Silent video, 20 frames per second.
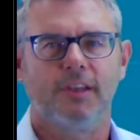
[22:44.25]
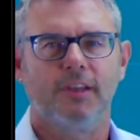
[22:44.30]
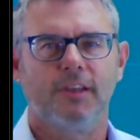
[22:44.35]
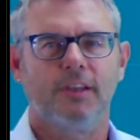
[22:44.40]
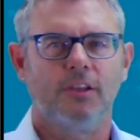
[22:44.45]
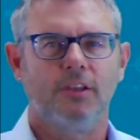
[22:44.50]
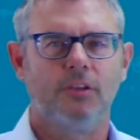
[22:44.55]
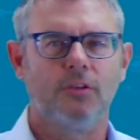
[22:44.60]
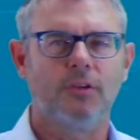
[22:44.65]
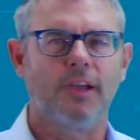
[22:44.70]

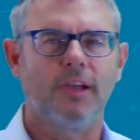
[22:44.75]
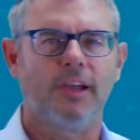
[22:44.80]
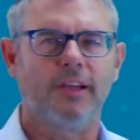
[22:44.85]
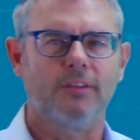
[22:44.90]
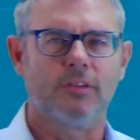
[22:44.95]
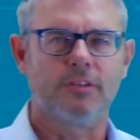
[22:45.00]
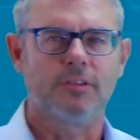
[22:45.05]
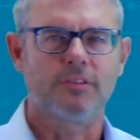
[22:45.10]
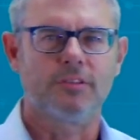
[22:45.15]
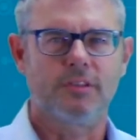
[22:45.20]
you got
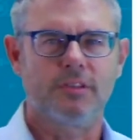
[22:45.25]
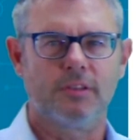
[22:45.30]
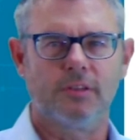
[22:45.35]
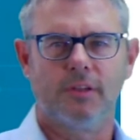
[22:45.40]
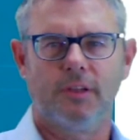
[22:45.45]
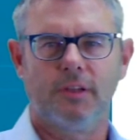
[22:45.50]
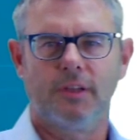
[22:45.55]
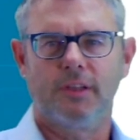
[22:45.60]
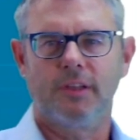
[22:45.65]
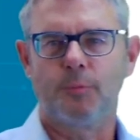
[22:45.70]

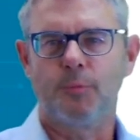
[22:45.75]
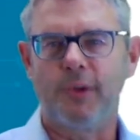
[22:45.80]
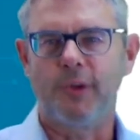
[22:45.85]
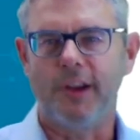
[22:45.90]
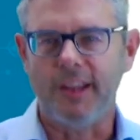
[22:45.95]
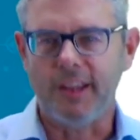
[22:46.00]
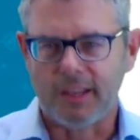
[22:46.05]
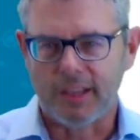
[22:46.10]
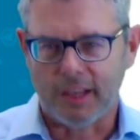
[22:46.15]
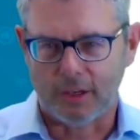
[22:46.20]
also
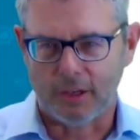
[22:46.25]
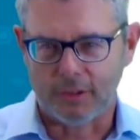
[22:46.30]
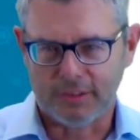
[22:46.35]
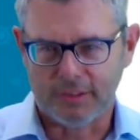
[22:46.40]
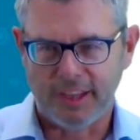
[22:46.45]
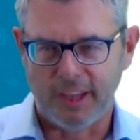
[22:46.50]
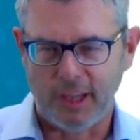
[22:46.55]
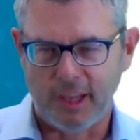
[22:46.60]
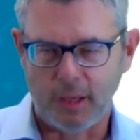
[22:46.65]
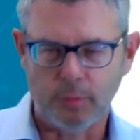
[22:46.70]
breakout
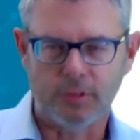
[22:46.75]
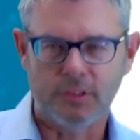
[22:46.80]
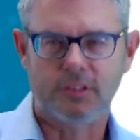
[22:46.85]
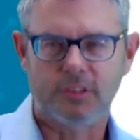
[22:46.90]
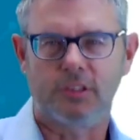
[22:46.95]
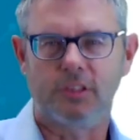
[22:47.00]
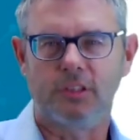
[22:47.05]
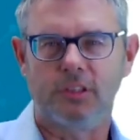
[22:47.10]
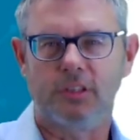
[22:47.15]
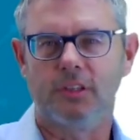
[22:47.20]
cable
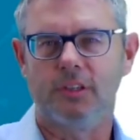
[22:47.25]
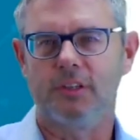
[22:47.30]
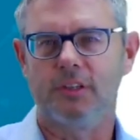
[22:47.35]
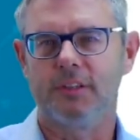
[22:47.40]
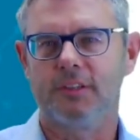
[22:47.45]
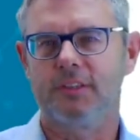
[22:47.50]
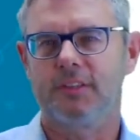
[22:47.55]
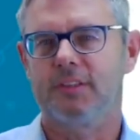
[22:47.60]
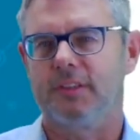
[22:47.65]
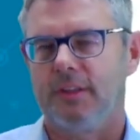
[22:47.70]

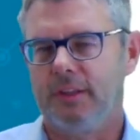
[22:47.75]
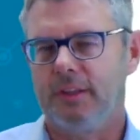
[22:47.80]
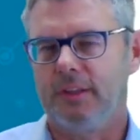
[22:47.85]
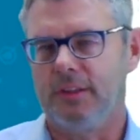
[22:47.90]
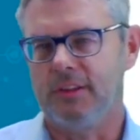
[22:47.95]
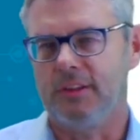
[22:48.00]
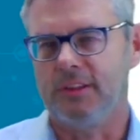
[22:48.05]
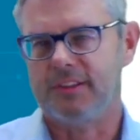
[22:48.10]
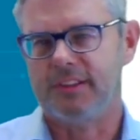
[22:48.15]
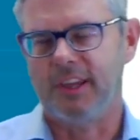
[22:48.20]
cords.
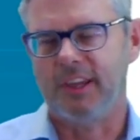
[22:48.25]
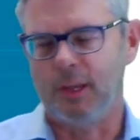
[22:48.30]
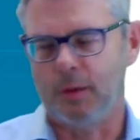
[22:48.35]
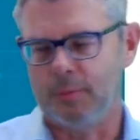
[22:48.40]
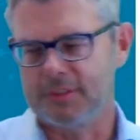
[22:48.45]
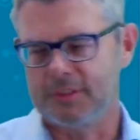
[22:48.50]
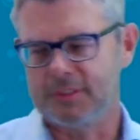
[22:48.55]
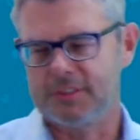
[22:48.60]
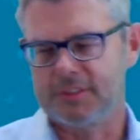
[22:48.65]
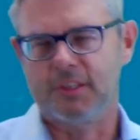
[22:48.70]
These
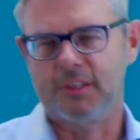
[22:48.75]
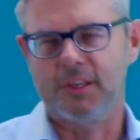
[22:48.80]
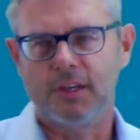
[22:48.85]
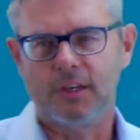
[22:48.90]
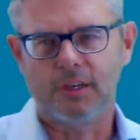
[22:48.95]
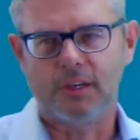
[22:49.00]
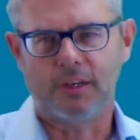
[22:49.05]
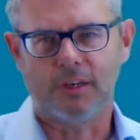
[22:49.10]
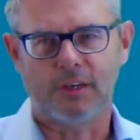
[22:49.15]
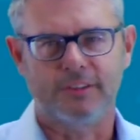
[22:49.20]
cables
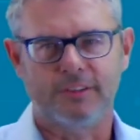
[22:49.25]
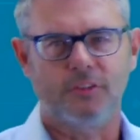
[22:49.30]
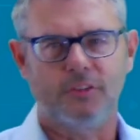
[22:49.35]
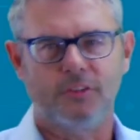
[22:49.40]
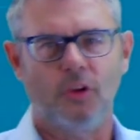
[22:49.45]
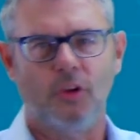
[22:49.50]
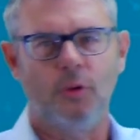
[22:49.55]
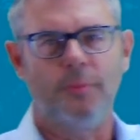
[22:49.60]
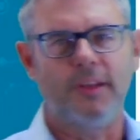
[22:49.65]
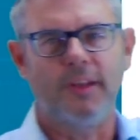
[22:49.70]
are
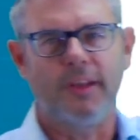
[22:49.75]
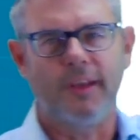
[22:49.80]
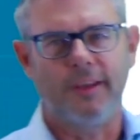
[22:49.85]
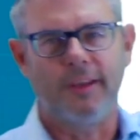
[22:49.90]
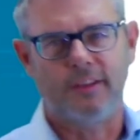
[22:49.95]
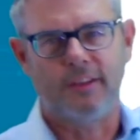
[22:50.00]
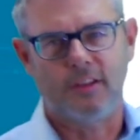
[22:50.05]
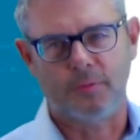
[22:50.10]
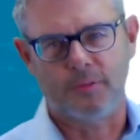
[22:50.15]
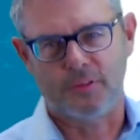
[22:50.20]

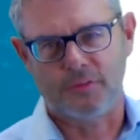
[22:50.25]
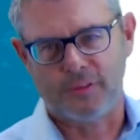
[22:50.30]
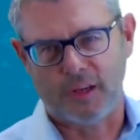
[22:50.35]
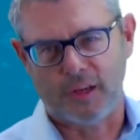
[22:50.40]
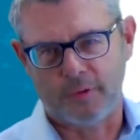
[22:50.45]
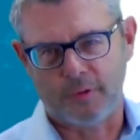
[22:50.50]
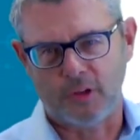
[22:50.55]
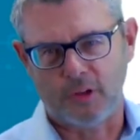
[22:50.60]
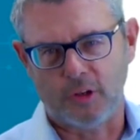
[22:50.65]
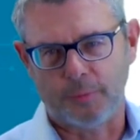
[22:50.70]
terminated with
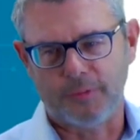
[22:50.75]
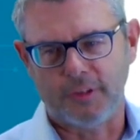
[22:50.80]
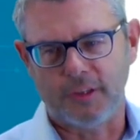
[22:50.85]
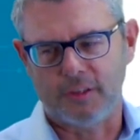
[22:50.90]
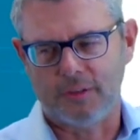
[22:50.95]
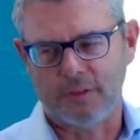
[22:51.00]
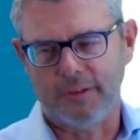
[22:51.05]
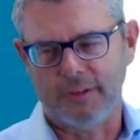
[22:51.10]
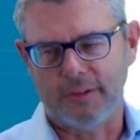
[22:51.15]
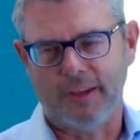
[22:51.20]
fiber
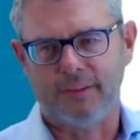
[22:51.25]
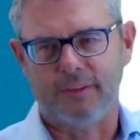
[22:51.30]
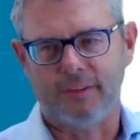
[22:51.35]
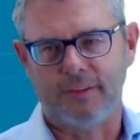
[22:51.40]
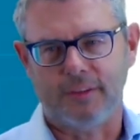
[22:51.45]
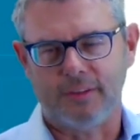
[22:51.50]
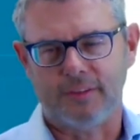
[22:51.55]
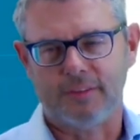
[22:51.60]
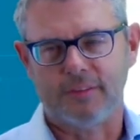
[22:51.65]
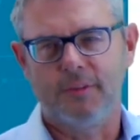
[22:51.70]
optic
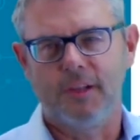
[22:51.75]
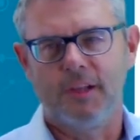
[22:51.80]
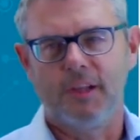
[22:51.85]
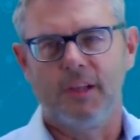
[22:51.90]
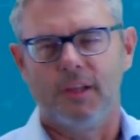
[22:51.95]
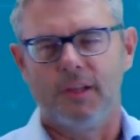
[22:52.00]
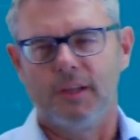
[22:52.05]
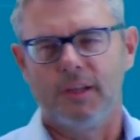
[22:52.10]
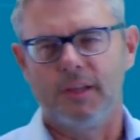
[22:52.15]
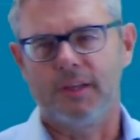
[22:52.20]
connectors.
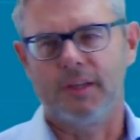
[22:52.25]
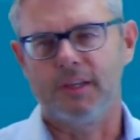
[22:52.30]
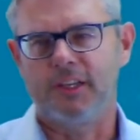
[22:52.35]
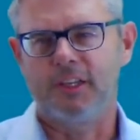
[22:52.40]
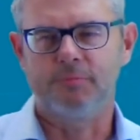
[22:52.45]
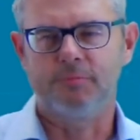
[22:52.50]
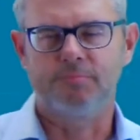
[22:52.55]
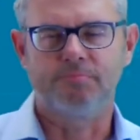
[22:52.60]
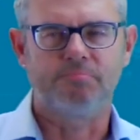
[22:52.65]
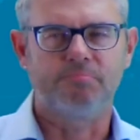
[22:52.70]

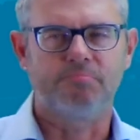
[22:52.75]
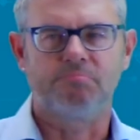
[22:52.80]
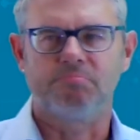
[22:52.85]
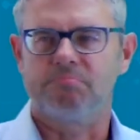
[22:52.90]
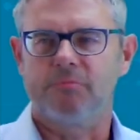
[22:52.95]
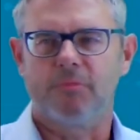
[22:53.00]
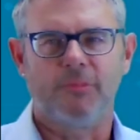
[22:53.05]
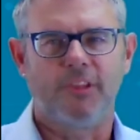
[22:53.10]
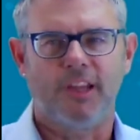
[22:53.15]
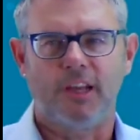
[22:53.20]

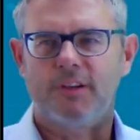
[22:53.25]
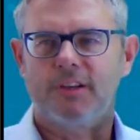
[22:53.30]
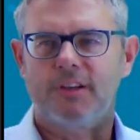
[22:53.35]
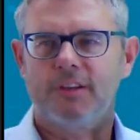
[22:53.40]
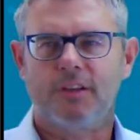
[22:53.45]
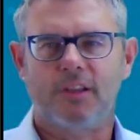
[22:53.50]
There are